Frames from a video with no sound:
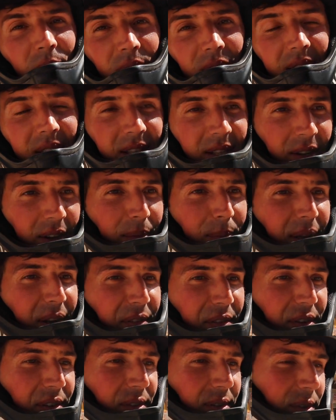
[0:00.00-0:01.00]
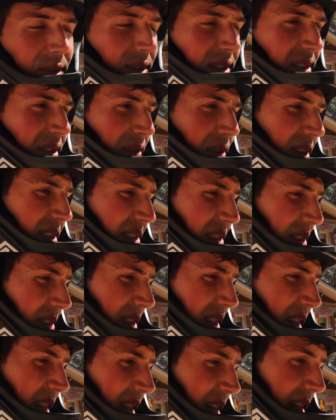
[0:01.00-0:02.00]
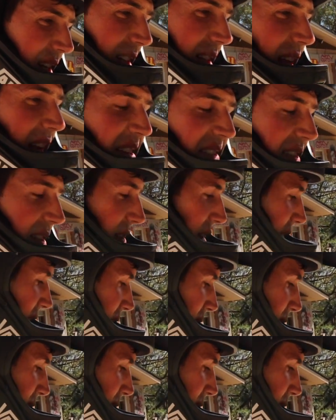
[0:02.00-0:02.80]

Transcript: Corey. You know, I made it further than Corey so far, so that's the great